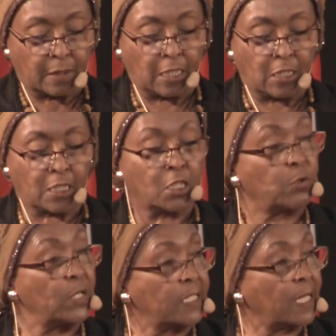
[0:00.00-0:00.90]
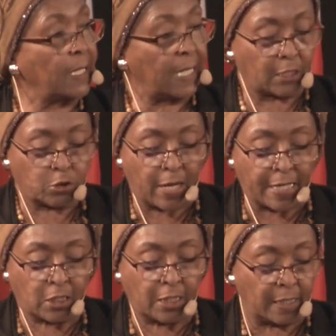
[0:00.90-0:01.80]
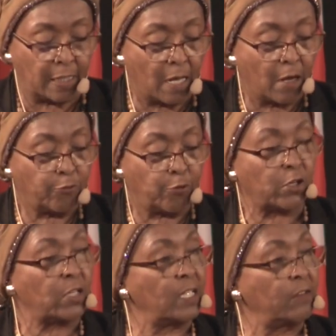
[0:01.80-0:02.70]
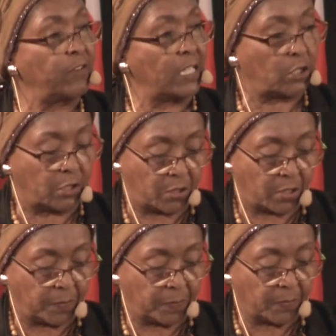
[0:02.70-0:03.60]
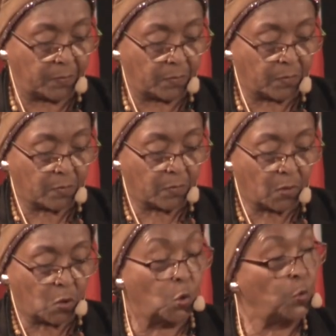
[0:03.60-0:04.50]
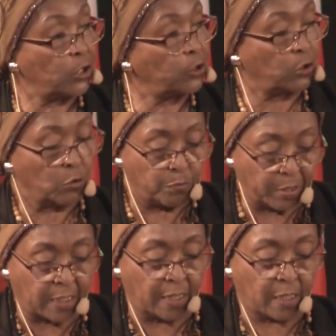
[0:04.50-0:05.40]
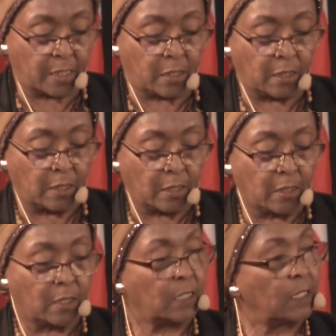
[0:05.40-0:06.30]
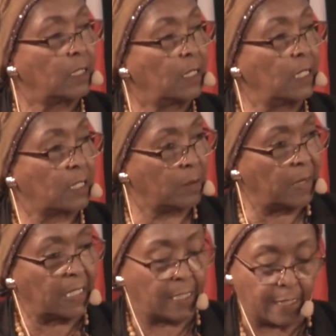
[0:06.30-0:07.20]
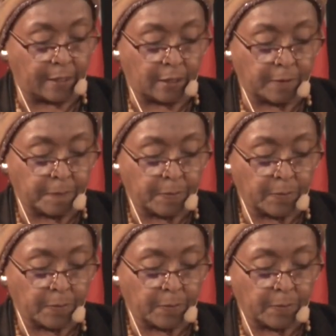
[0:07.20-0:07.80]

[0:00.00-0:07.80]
that is increasingly attracting foreign investors who wish to do business in Somaliland.